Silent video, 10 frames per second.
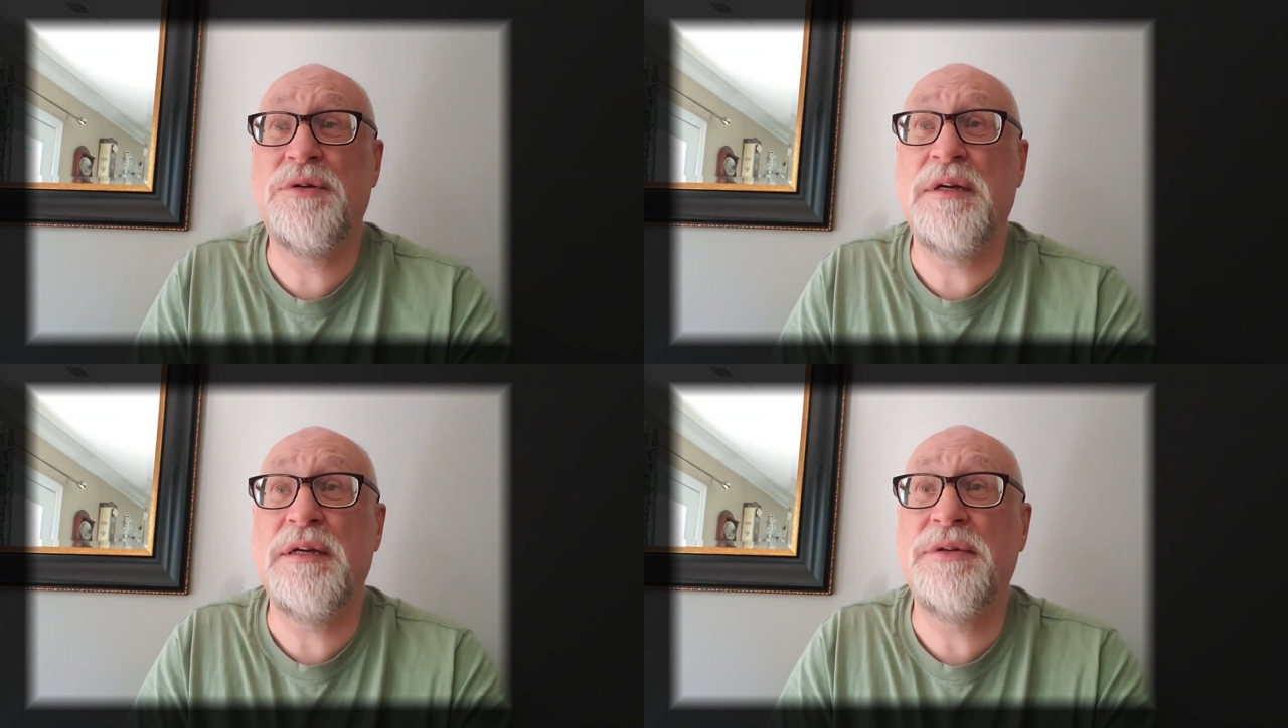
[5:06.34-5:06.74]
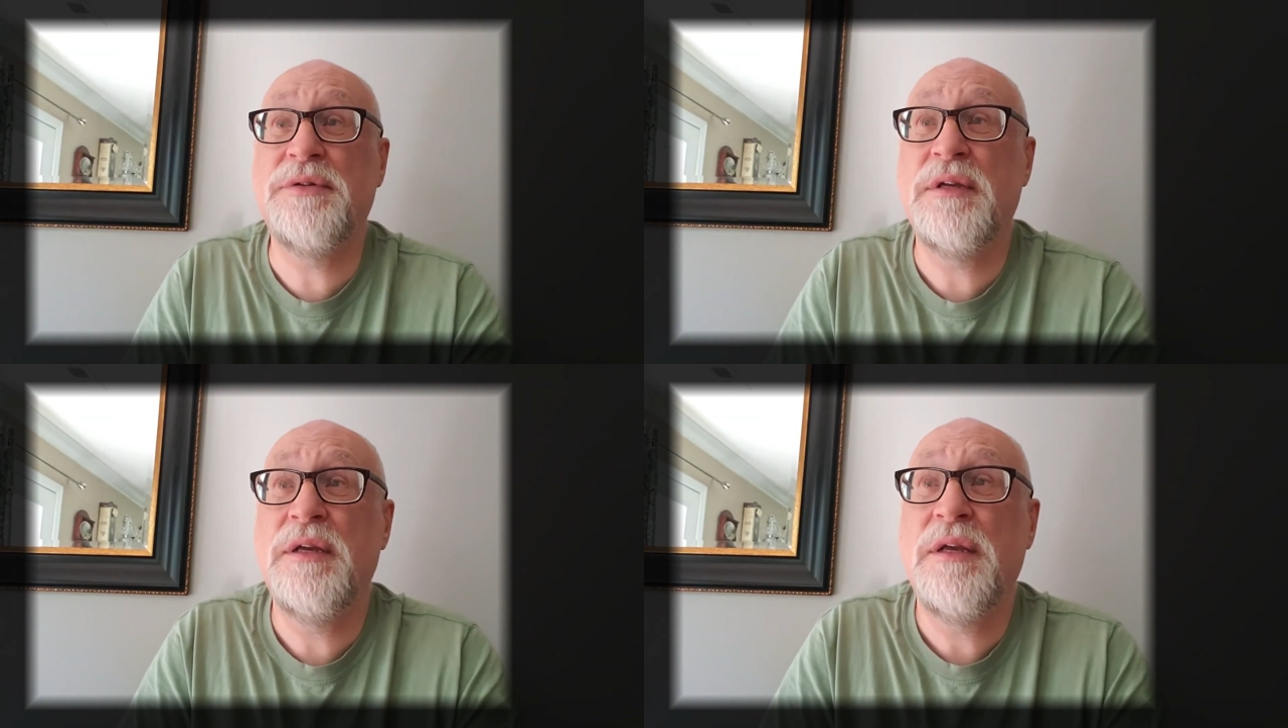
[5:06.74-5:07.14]
trees.
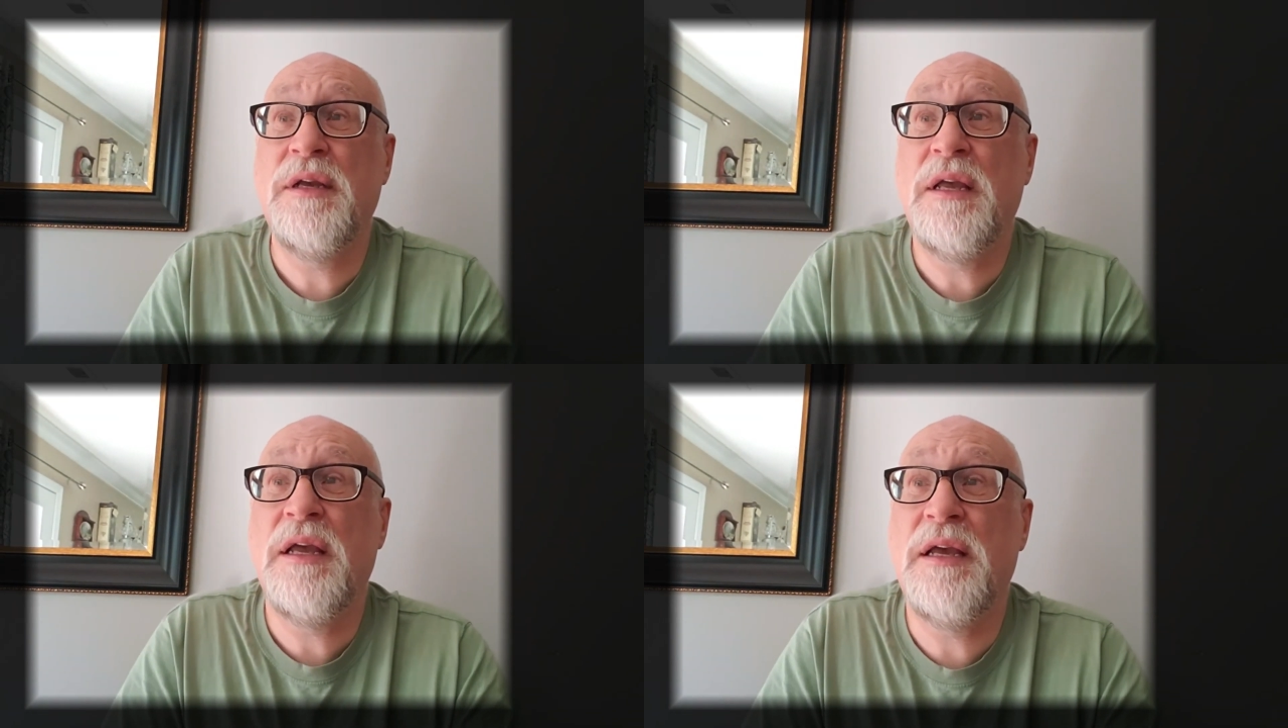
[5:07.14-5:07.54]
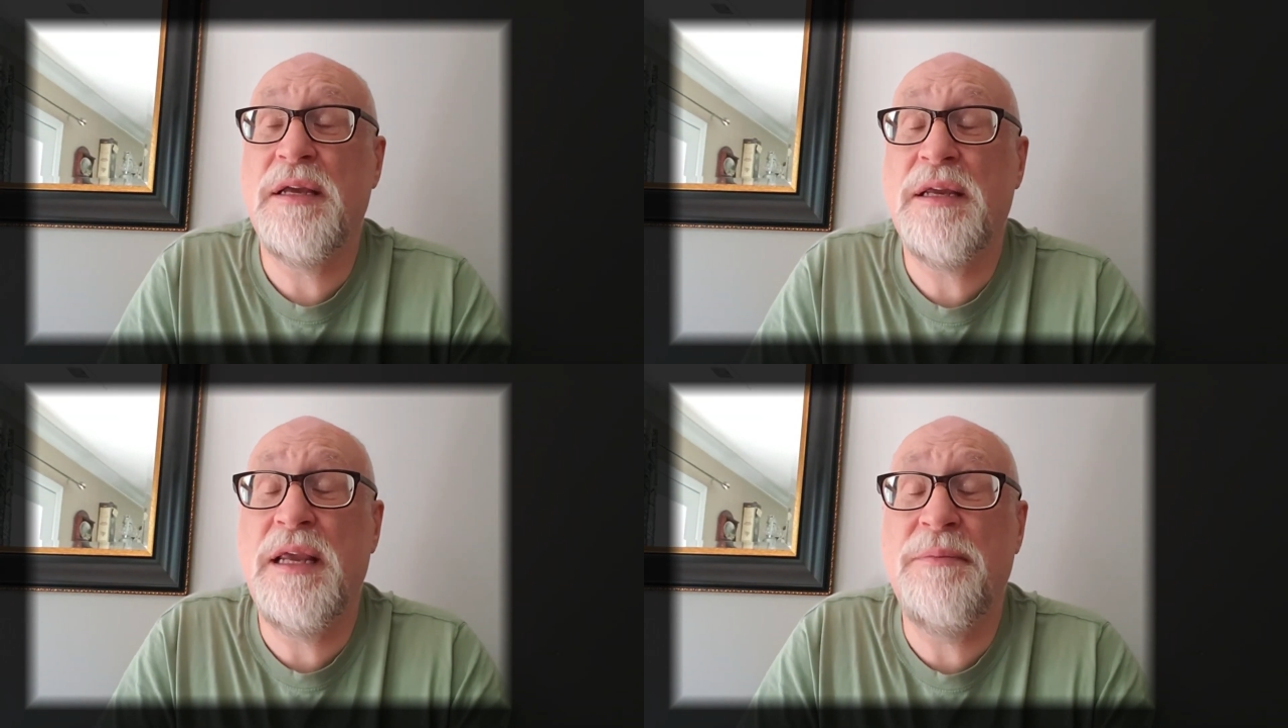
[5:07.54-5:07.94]

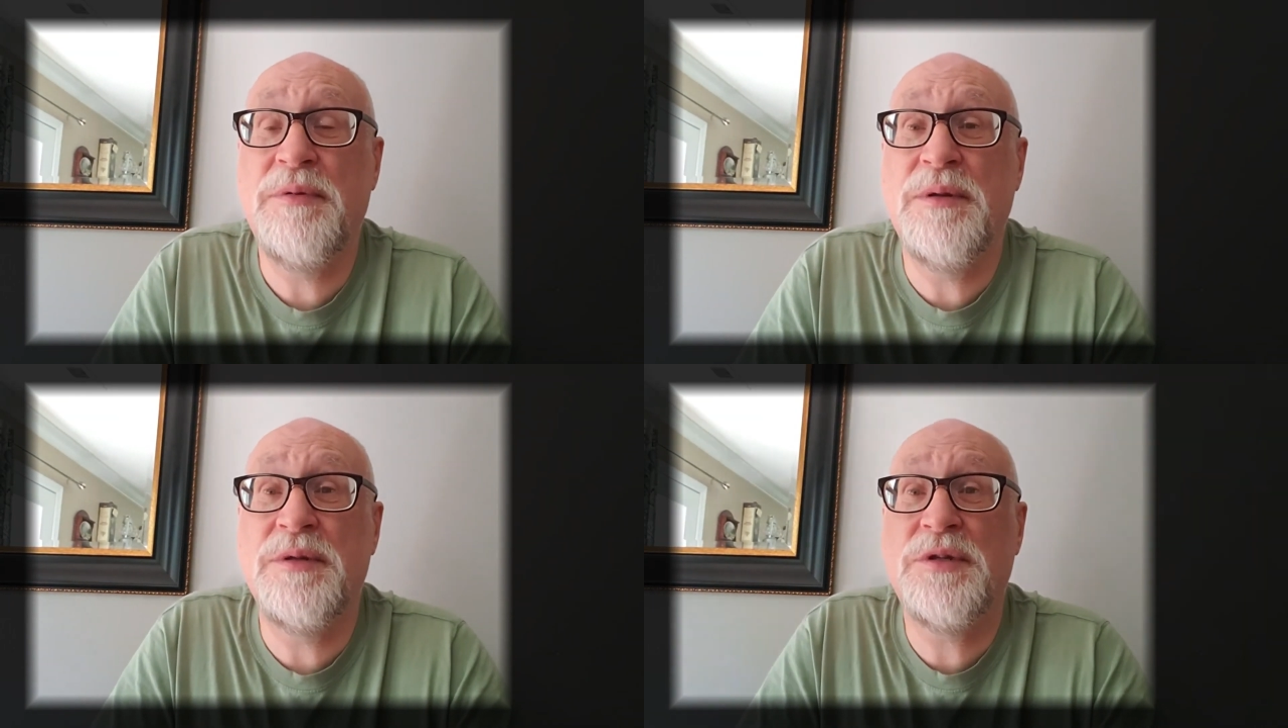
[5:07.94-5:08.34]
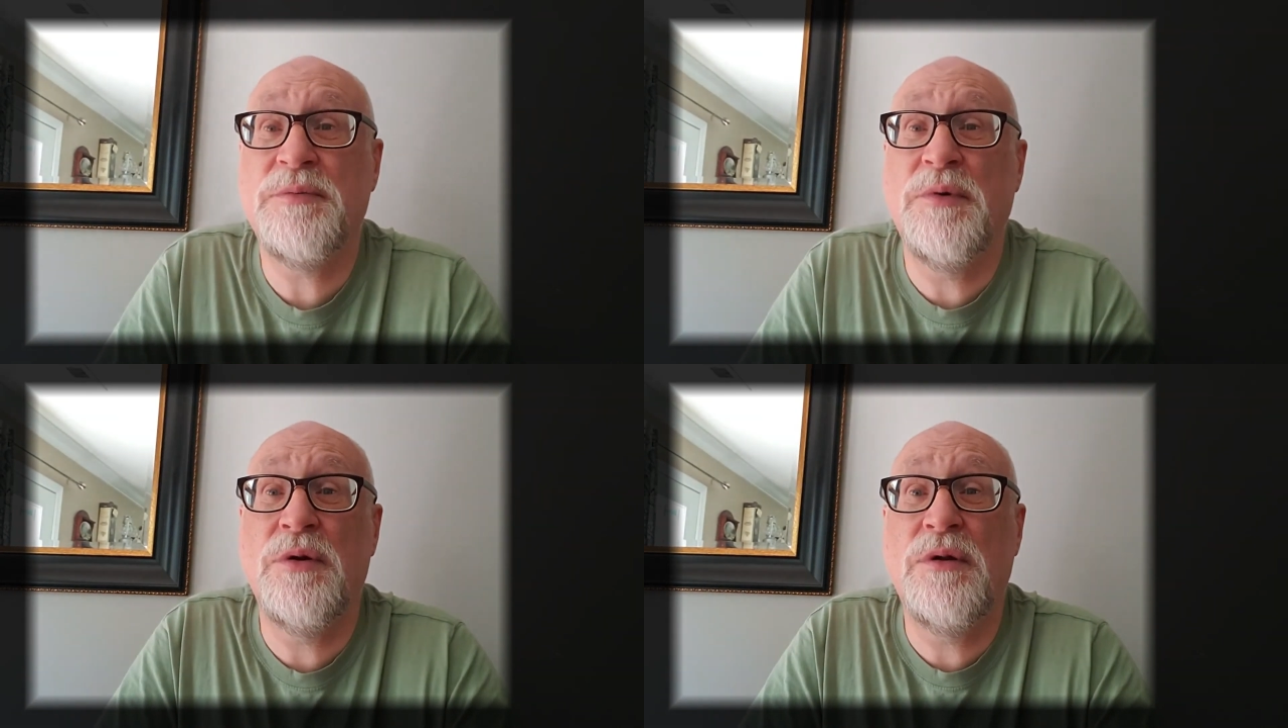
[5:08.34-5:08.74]
Keep them
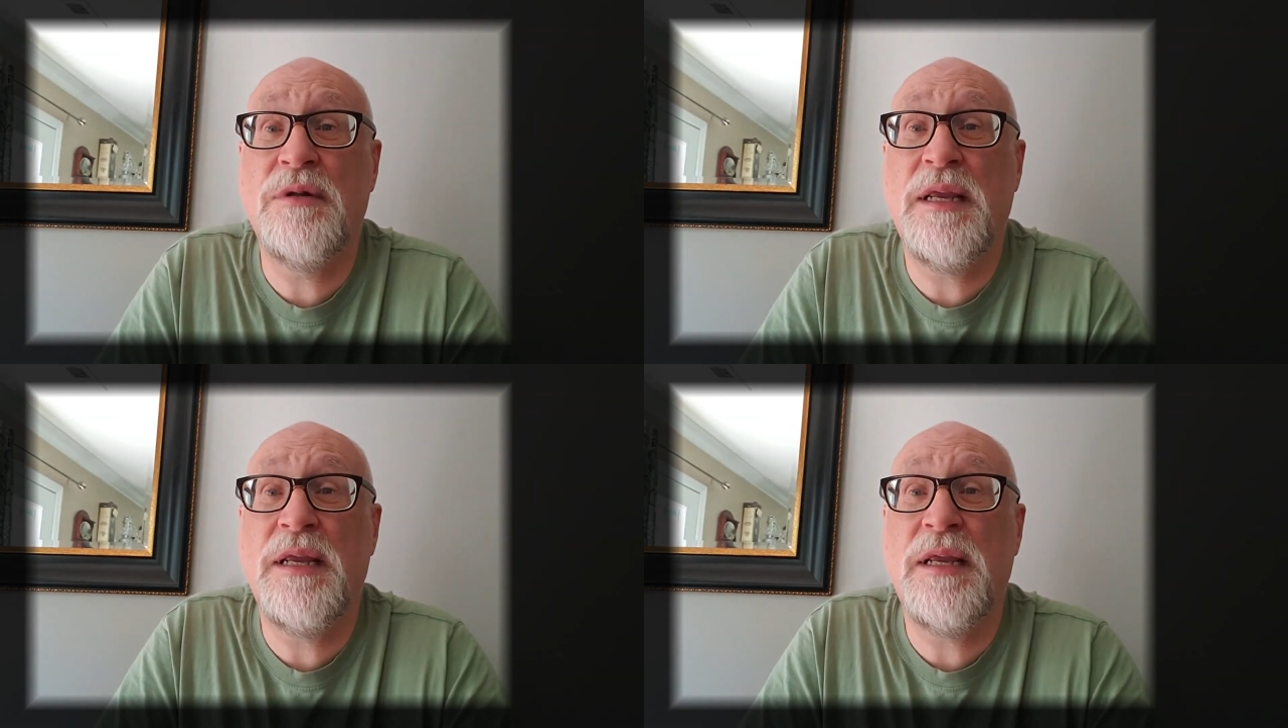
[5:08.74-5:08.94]
small,